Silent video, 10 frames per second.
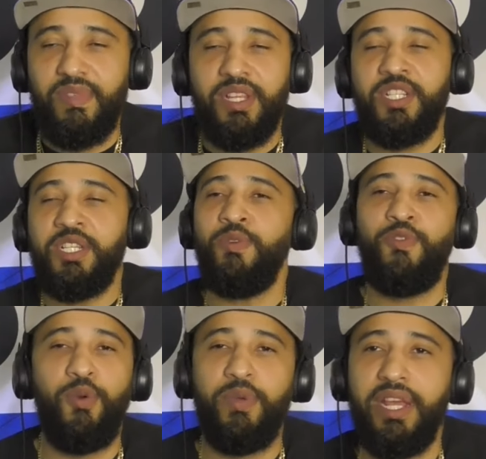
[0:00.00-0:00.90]
just
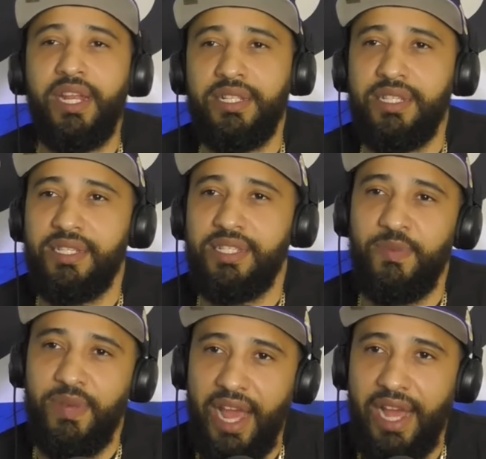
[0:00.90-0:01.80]
before we get into
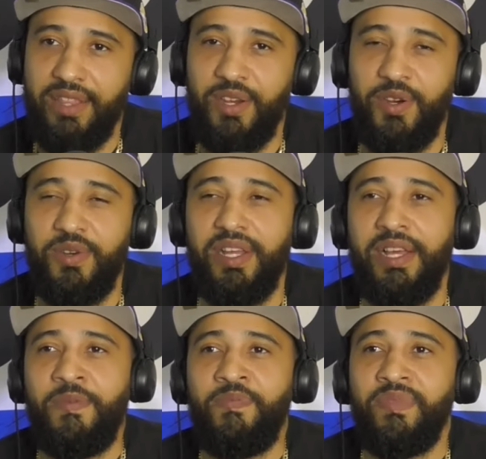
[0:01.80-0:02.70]
some of that though
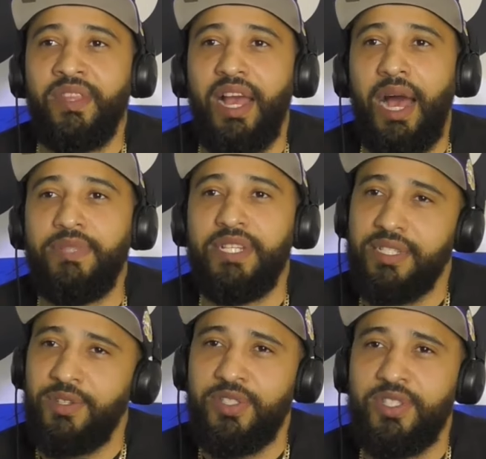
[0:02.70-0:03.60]
I'm just
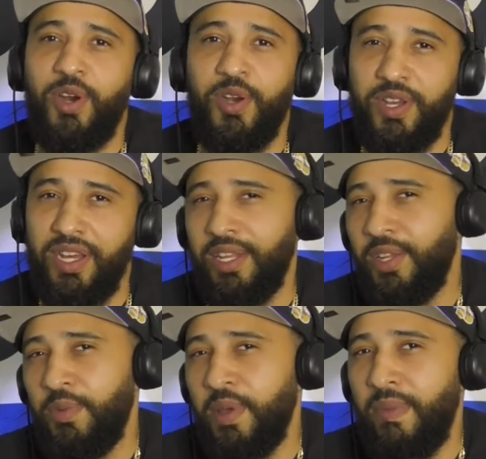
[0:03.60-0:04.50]
gonna talk a
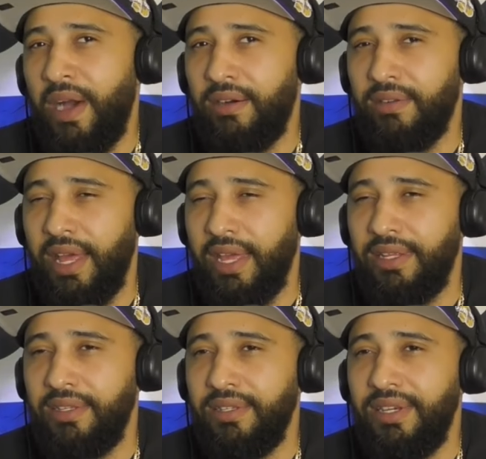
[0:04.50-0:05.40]
little bit about like
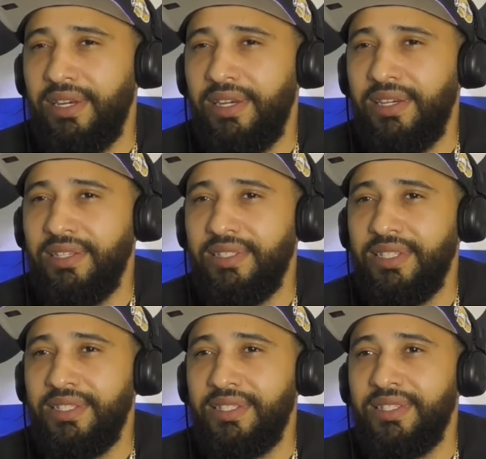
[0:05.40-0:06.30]
uh,
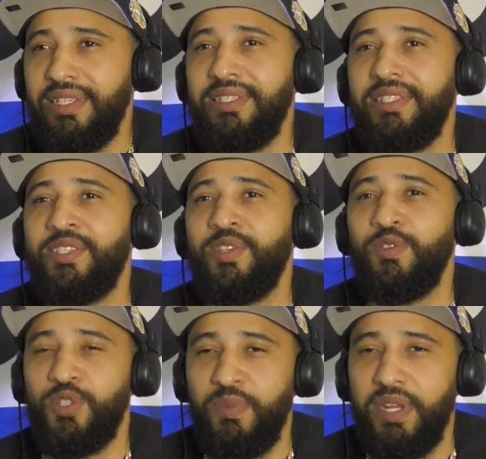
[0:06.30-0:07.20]
just just the
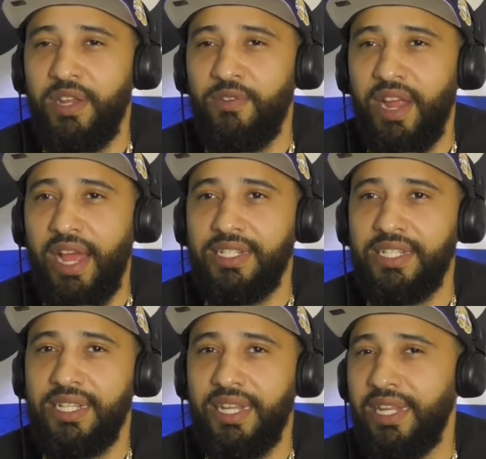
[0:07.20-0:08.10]
social media
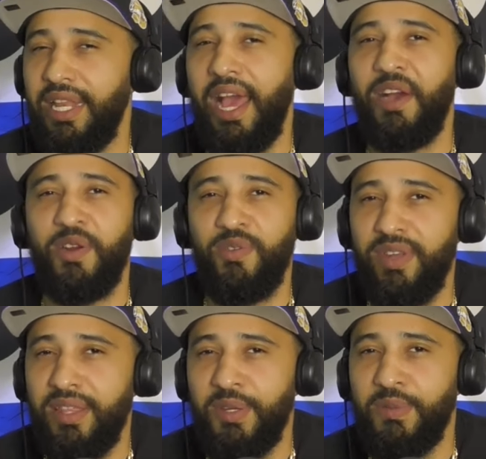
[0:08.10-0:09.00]
reaction and
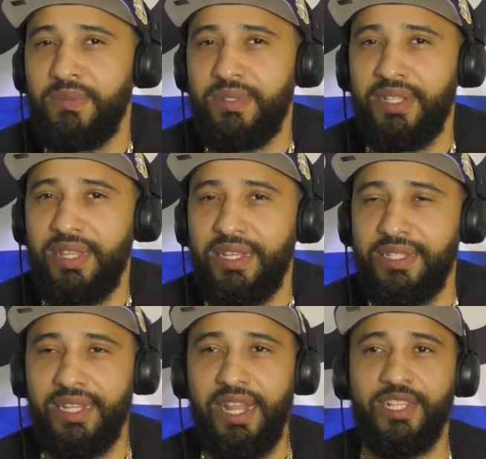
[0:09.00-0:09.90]
algorithms and things
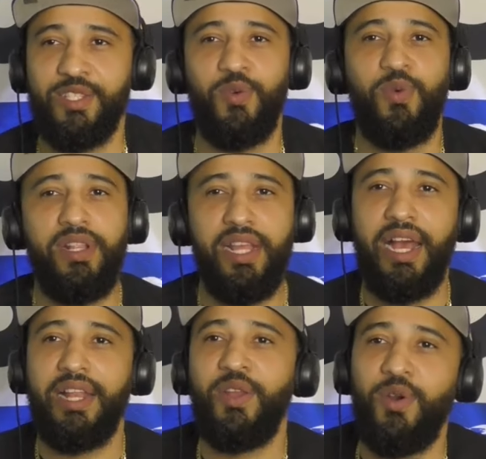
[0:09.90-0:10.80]
like that. So one thing
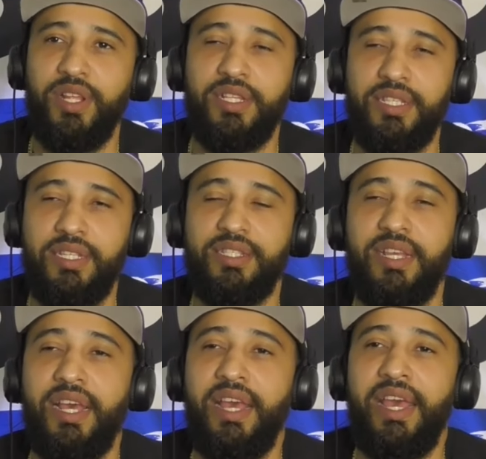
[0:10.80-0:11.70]
I notice is
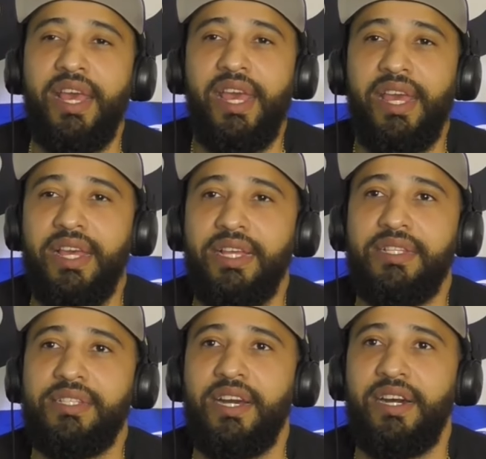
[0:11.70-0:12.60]

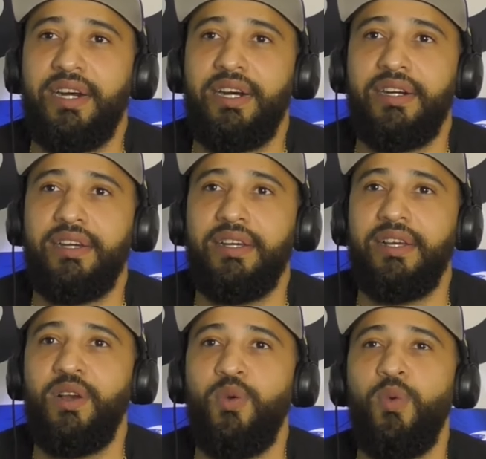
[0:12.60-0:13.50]
is uh
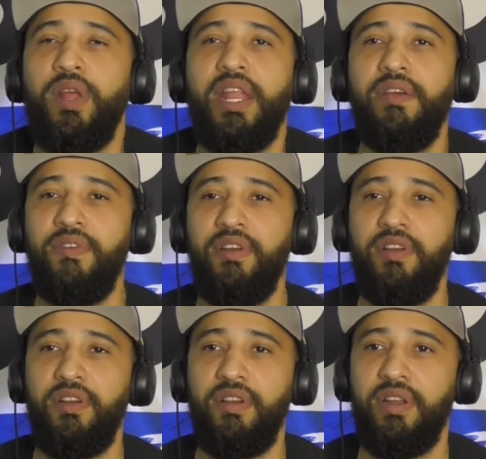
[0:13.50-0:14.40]

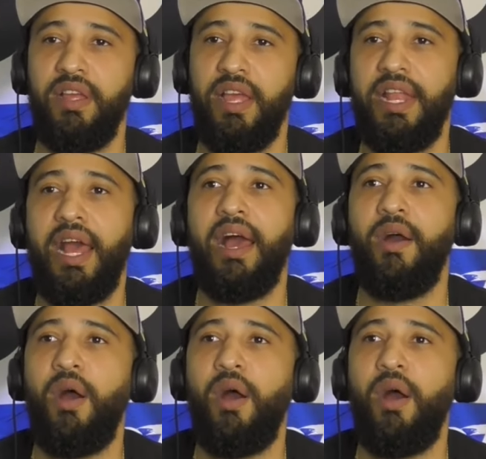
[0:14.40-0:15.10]
whenever and I, I